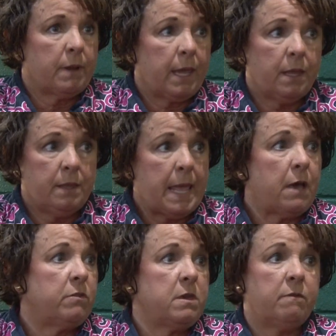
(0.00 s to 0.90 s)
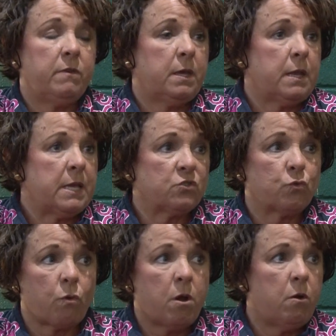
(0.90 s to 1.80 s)
And now the event has
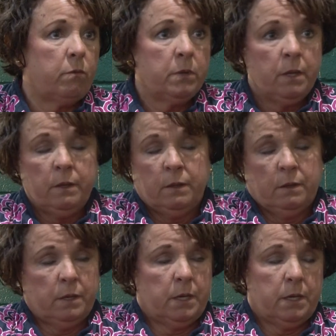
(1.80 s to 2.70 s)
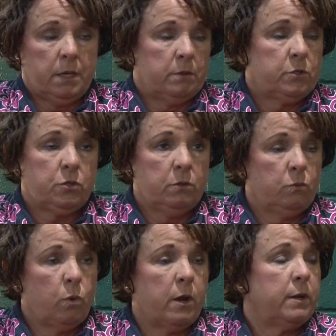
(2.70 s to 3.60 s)
grown to
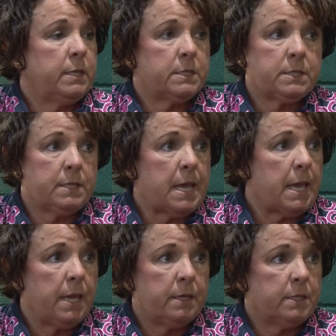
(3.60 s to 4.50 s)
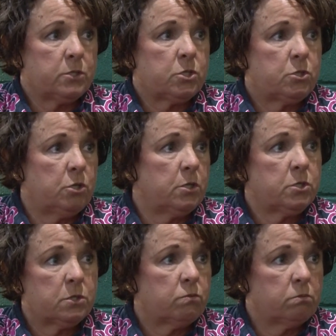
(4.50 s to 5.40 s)
where it is today, and
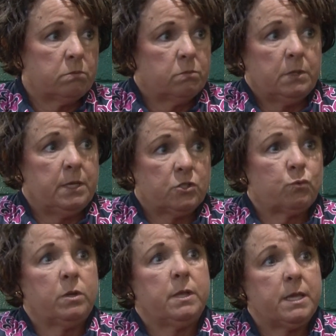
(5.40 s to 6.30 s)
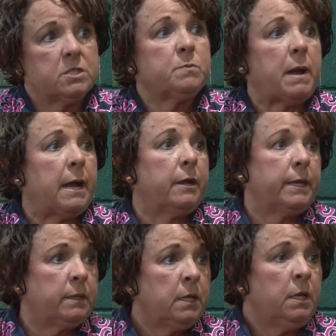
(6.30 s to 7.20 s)
it's really
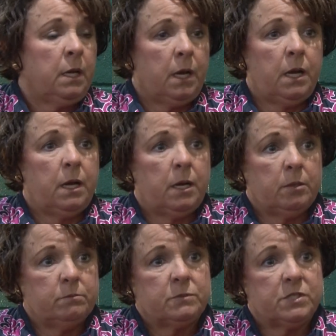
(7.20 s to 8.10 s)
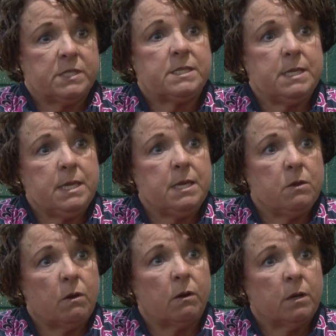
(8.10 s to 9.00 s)
inspiring to
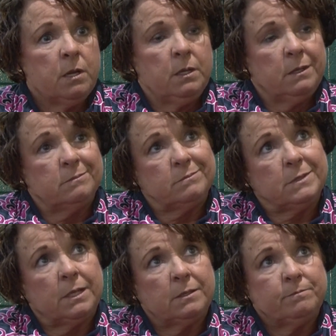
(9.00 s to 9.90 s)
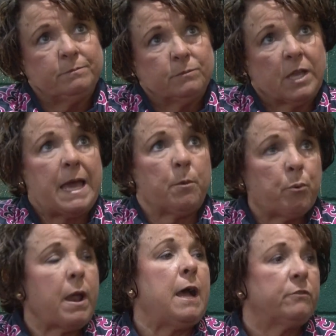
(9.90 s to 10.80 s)
see, or kind of
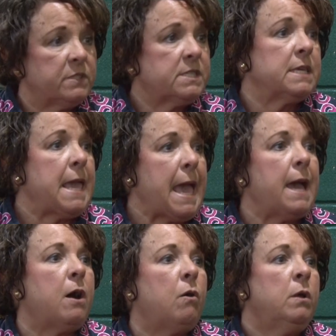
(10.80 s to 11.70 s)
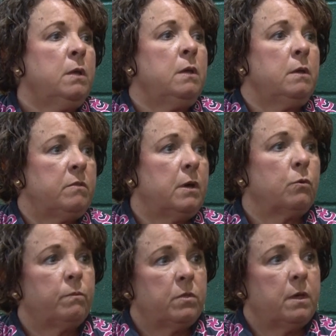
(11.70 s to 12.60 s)
proud to see how the
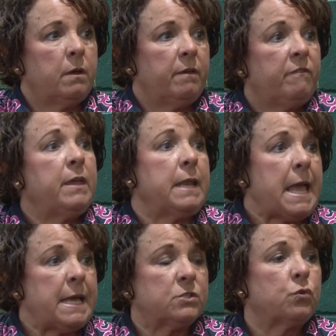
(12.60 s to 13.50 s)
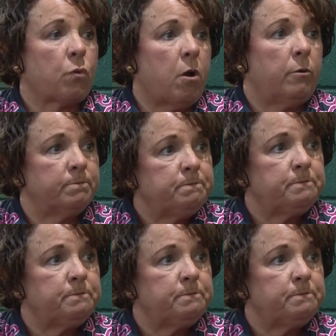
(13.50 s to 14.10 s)
event has grown.